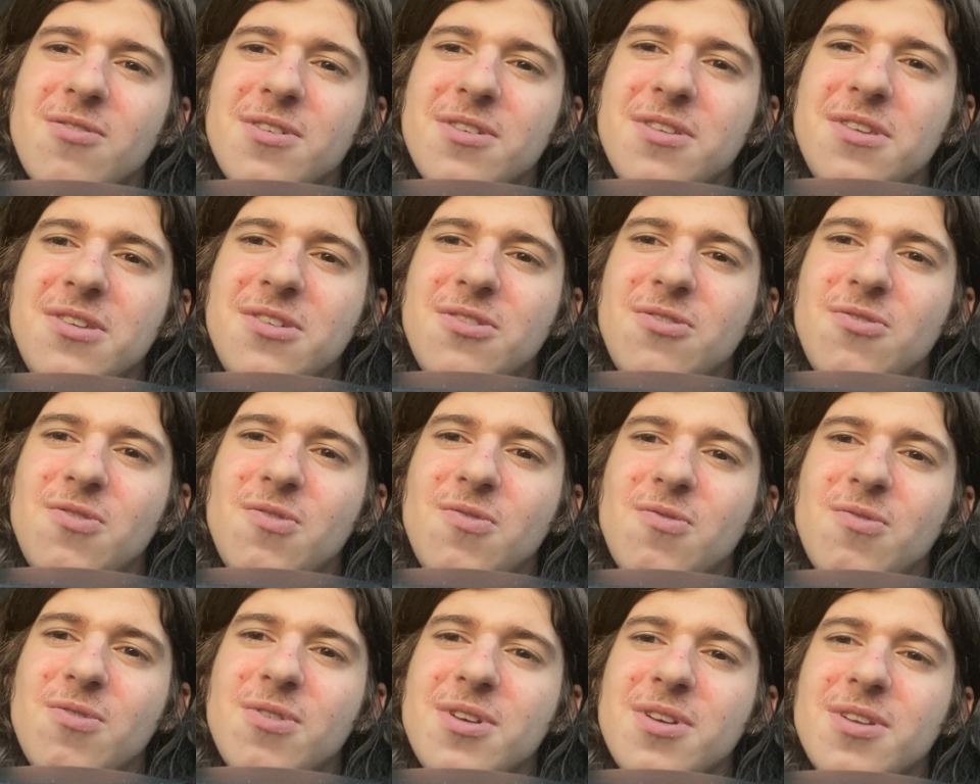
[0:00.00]
a
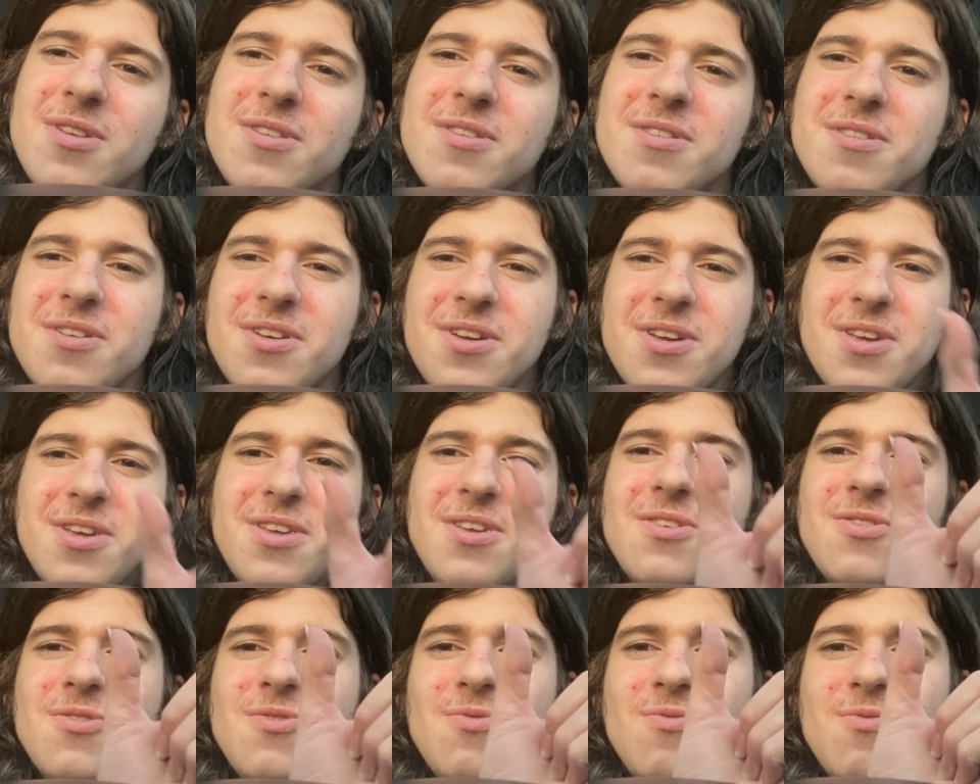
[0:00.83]
U.
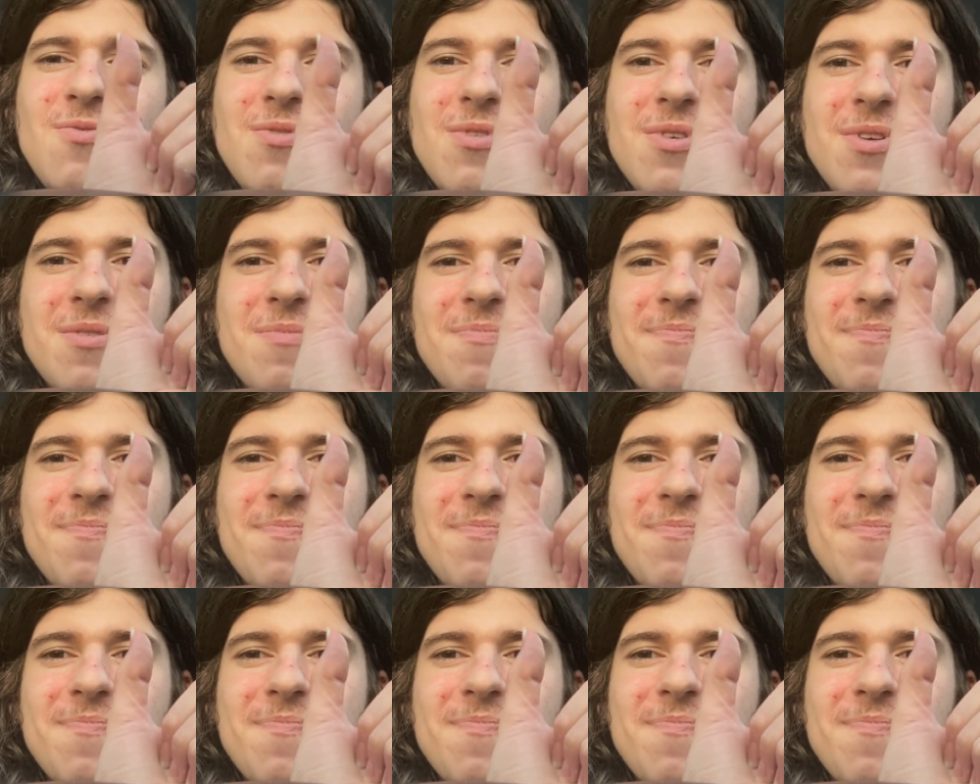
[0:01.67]
U.